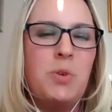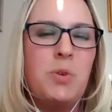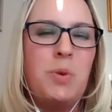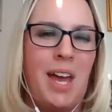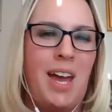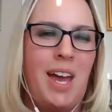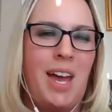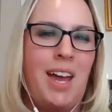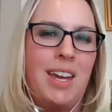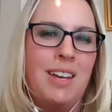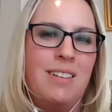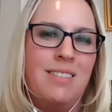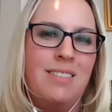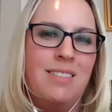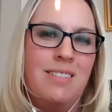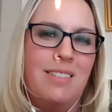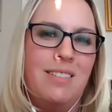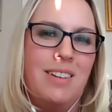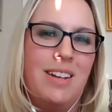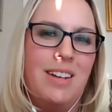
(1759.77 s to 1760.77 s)
is that's
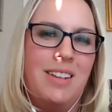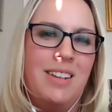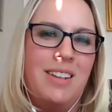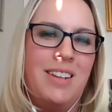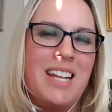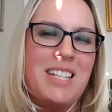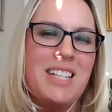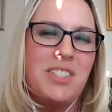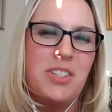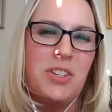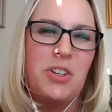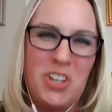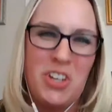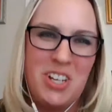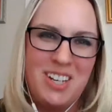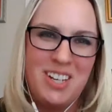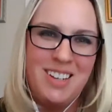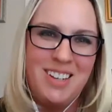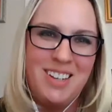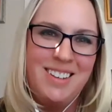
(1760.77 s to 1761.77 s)
okay. That's
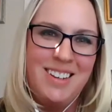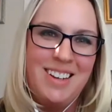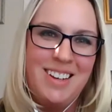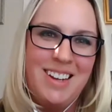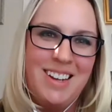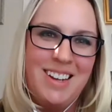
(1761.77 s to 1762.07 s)
good.